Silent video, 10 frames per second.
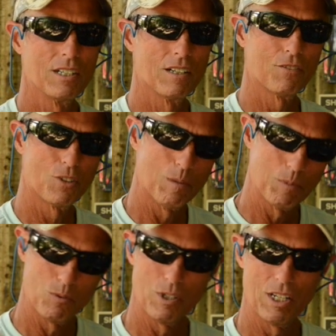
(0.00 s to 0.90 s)
If you're up
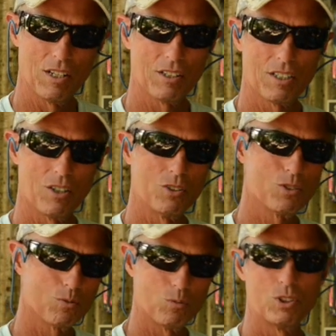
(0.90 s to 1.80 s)
and running on the
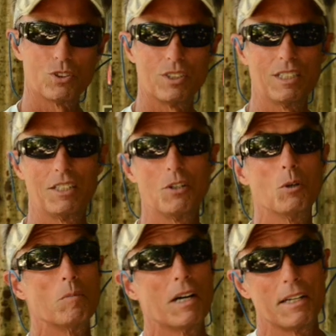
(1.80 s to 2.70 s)
coast, we sure need to know
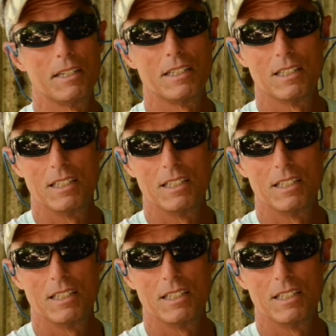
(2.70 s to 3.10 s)
about it.